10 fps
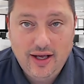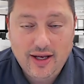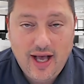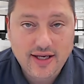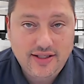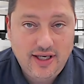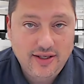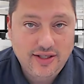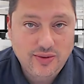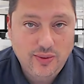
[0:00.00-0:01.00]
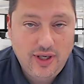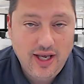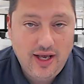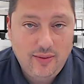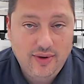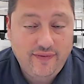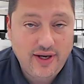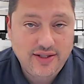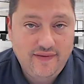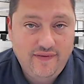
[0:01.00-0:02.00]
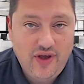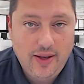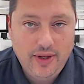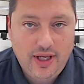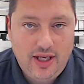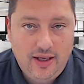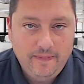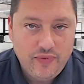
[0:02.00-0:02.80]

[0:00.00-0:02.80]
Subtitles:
cocktails this weekend with friends and family.